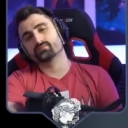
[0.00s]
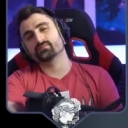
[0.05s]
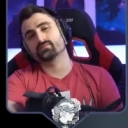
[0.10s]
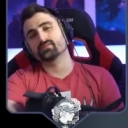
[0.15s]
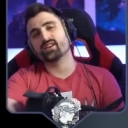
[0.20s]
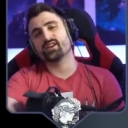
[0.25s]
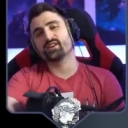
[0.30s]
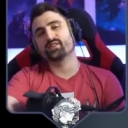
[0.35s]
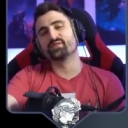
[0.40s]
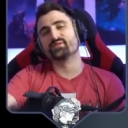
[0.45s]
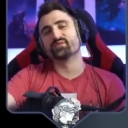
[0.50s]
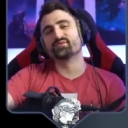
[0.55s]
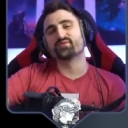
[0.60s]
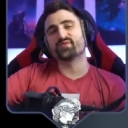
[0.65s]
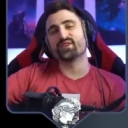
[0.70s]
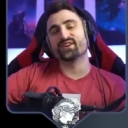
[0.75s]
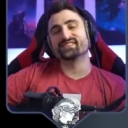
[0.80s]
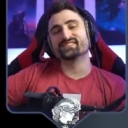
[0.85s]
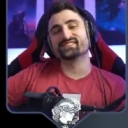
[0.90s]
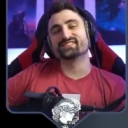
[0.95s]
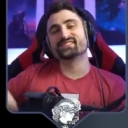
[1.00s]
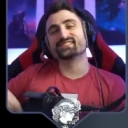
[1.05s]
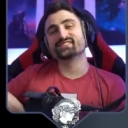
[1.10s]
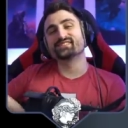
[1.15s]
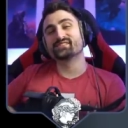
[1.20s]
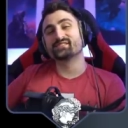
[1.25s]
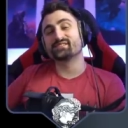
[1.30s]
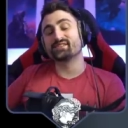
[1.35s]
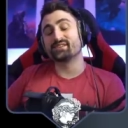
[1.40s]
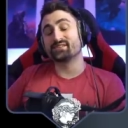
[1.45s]
Hello friends, this
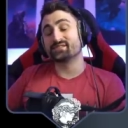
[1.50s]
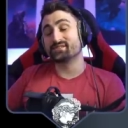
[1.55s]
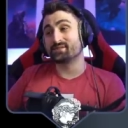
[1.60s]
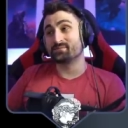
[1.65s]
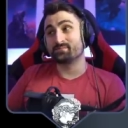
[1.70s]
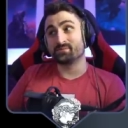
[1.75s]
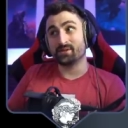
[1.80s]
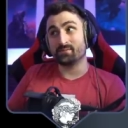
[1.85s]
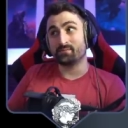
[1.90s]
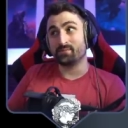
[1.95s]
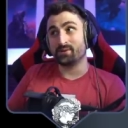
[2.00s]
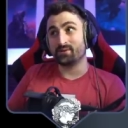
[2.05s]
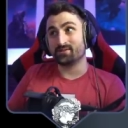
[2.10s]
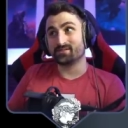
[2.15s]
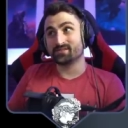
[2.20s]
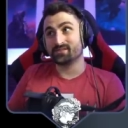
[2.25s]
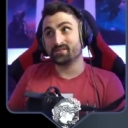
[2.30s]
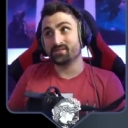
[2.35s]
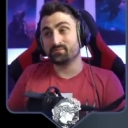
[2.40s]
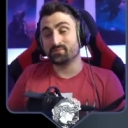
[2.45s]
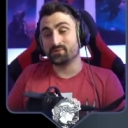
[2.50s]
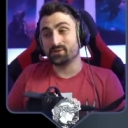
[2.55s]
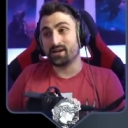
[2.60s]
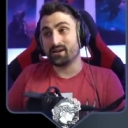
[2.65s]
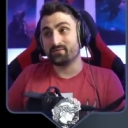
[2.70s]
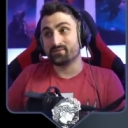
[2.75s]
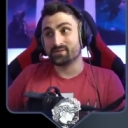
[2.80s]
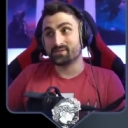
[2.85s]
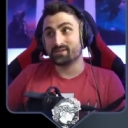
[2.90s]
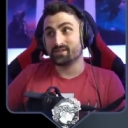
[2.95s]
is Otz. My PR team will
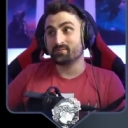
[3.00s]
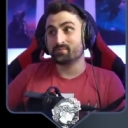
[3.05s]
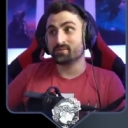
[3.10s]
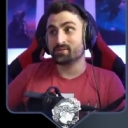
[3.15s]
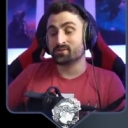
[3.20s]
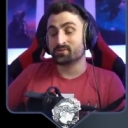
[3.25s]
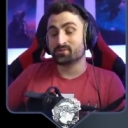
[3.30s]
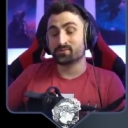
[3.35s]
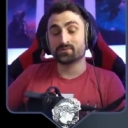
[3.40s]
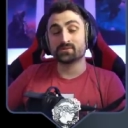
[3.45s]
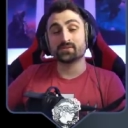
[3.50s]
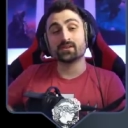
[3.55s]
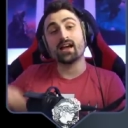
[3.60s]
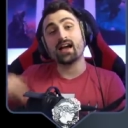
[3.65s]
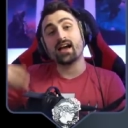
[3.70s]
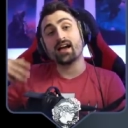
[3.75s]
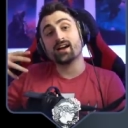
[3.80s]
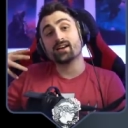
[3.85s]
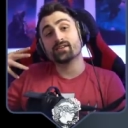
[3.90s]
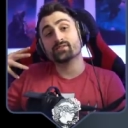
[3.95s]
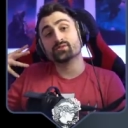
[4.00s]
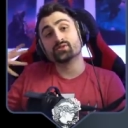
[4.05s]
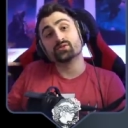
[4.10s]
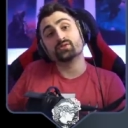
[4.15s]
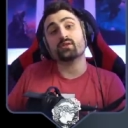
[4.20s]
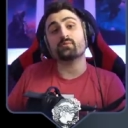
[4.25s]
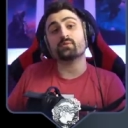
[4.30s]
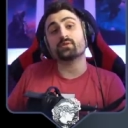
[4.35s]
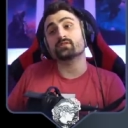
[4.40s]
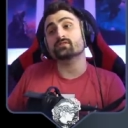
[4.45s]
have a statement soon and
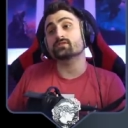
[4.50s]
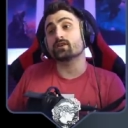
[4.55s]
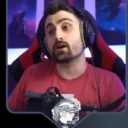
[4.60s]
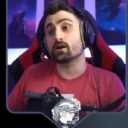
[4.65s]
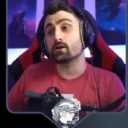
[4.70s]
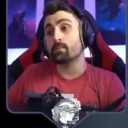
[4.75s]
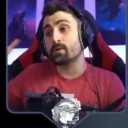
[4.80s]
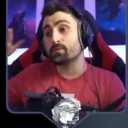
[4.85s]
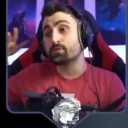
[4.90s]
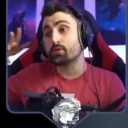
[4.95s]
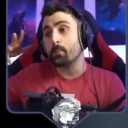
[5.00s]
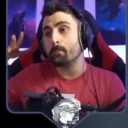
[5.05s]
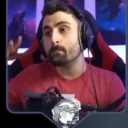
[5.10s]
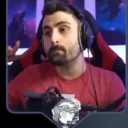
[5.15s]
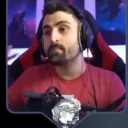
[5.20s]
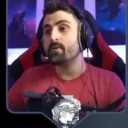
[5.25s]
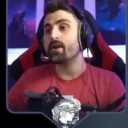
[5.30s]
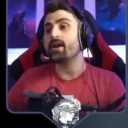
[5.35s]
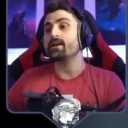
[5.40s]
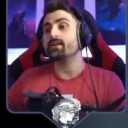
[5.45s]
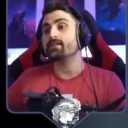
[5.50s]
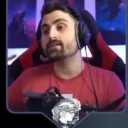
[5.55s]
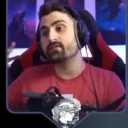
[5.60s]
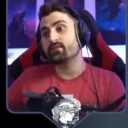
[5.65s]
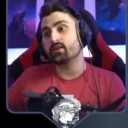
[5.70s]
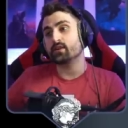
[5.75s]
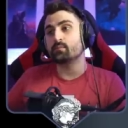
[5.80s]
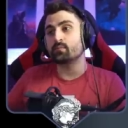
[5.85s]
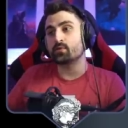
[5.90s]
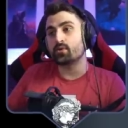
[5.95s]
today we're going to talk about the big
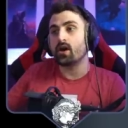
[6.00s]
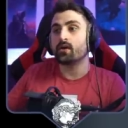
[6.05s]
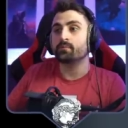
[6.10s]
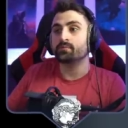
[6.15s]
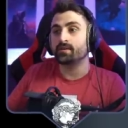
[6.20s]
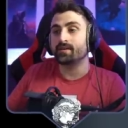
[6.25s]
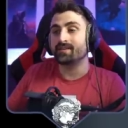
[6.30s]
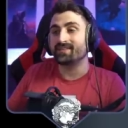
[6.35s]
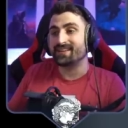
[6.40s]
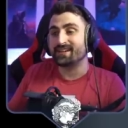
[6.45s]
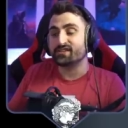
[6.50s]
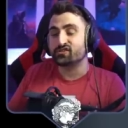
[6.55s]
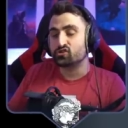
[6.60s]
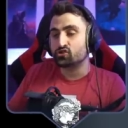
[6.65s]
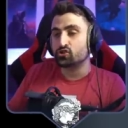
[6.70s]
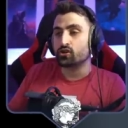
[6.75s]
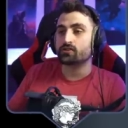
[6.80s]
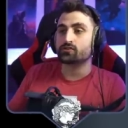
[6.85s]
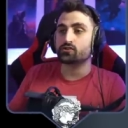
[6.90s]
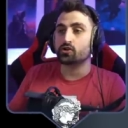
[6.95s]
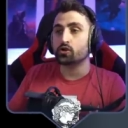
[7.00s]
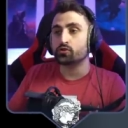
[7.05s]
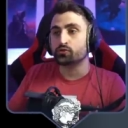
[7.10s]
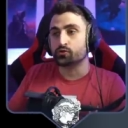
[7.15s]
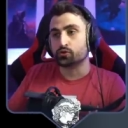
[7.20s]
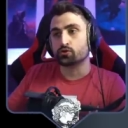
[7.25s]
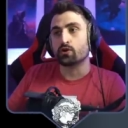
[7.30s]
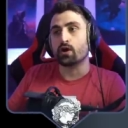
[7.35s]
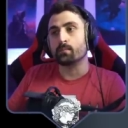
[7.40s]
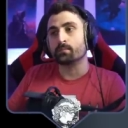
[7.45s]
developer update that just
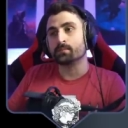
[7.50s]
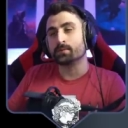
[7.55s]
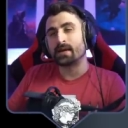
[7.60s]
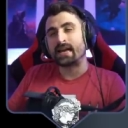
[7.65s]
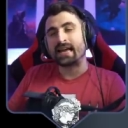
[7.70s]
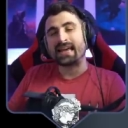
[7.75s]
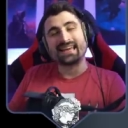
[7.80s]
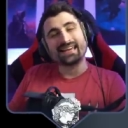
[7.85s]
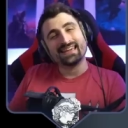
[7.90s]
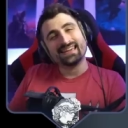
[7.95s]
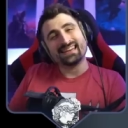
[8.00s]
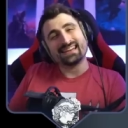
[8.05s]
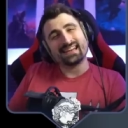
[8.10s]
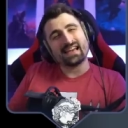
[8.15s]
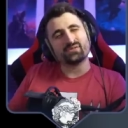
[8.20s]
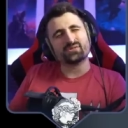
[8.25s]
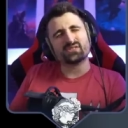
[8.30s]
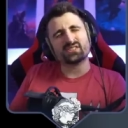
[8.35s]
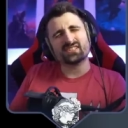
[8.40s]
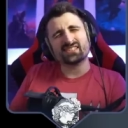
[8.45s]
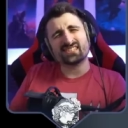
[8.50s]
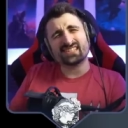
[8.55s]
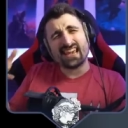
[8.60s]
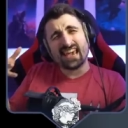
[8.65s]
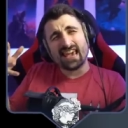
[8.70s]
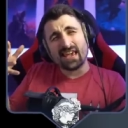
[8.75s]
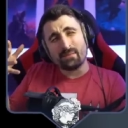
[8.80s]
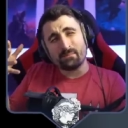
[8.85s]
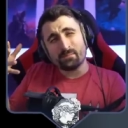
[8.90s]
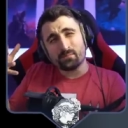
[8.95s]
dropped. It announces
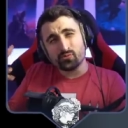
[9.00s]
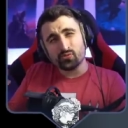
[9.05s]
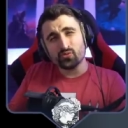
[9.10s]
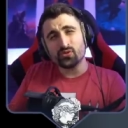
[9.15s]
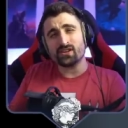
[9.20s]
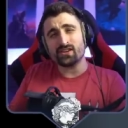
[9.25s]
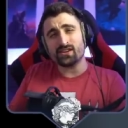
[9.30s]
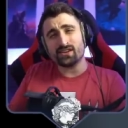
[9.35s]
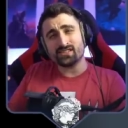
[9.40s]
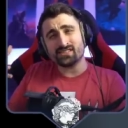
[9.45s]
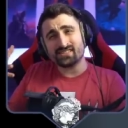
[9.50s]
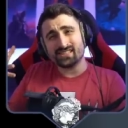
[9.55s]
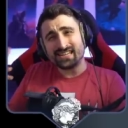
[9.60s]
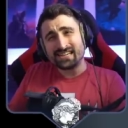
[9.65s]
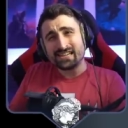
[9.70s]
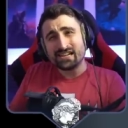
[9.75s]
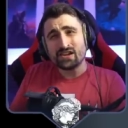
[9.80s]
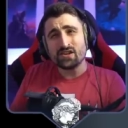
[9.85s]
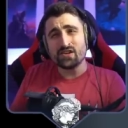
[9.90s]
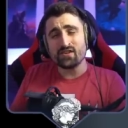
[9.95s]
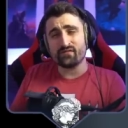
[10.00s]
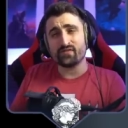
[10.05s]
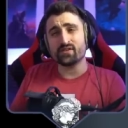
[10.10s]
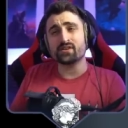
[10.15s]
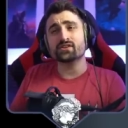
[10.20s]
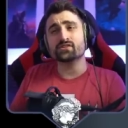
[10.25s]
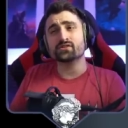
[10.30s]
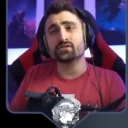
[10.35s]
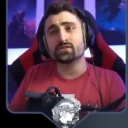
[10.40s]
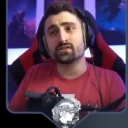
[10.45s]
a pretty
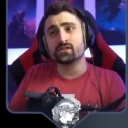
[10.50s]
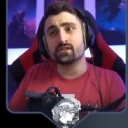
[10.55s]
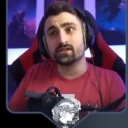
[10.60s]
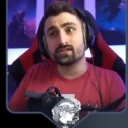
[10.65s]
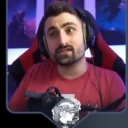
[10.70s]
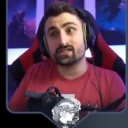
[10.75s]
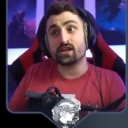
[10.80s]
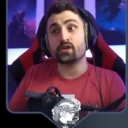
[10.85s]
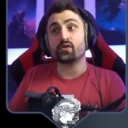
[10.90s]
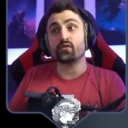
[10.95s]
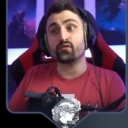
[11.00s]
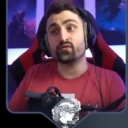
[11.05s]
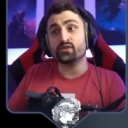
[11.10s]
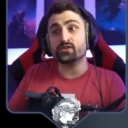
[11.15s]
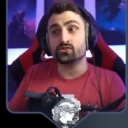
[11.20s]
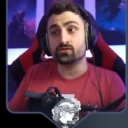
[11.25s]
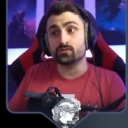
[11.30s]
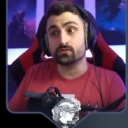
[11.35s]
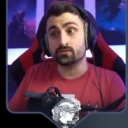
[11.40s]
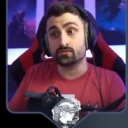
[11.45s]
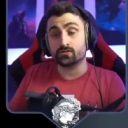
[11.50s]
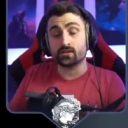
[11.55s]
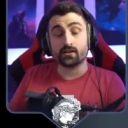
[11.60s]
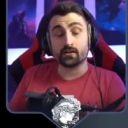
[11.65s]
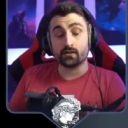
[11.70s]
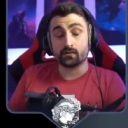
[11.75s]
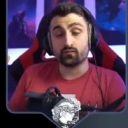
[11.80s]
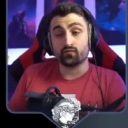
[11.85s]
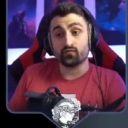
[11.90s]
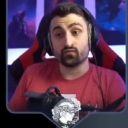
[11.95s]
significant set of features that
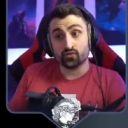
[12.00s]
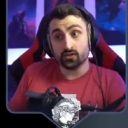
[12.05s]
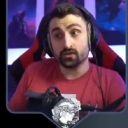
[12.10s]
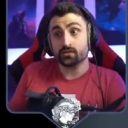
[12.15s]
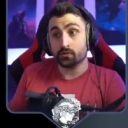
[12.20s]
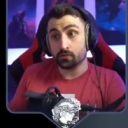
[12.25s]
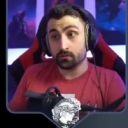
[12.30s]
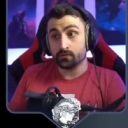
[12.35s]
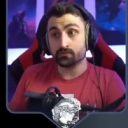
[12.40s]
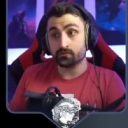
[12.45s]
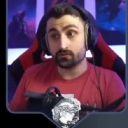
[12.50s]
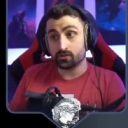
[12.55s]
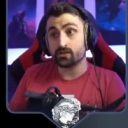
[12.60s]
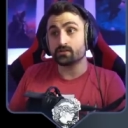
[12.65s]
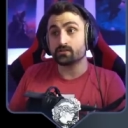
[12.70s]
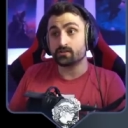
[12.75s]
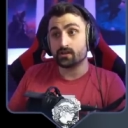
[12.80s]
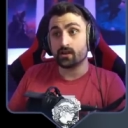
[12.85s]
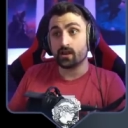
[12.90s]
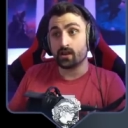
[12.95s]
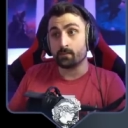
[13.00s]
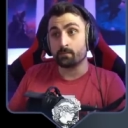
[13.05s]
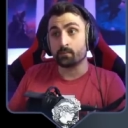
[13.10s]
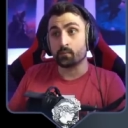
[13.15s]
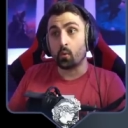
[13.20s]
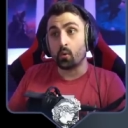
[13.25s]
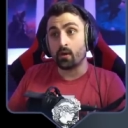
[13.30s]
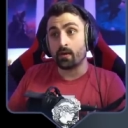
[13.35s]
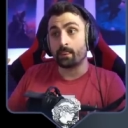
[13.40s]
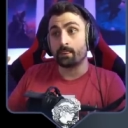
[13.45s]
are really going to change the game
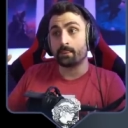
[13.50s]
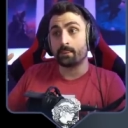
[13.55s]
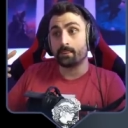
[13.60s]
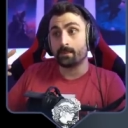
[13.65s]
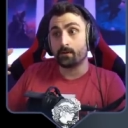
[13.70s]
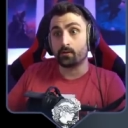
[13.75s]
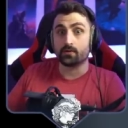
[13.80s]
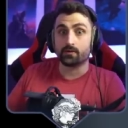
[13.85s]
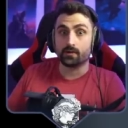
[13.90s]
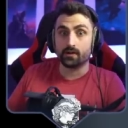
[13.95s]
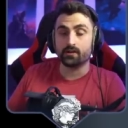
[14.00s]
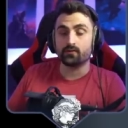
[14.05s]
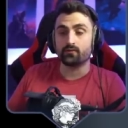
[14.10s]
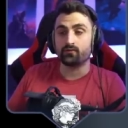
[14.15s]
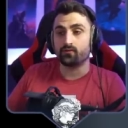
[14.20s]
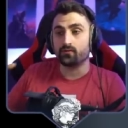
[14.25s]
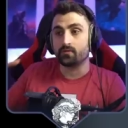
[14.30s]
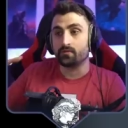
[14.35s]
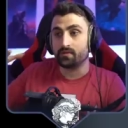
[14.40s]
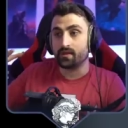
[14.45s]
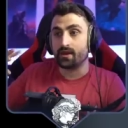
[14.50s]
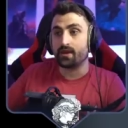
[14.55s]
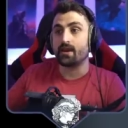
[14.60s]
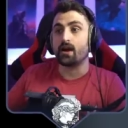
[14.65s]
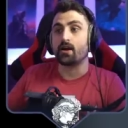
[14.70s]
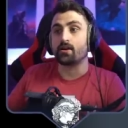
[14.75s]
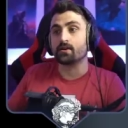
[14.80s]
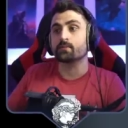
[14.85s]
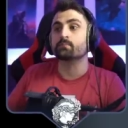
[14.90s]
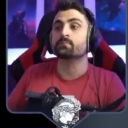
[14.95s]
when or if they
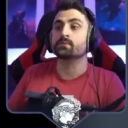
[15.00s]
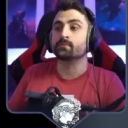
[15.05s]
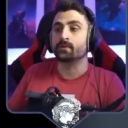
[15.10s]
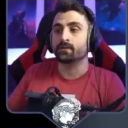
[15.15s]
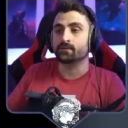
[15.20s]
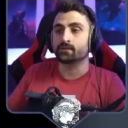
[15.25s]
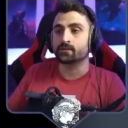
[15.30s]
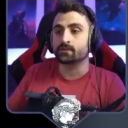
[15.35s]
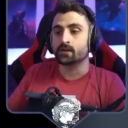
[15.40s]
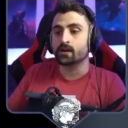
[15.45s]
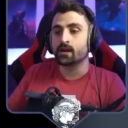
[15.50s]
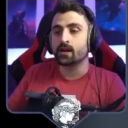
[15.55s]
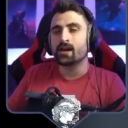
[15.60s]
are implemented.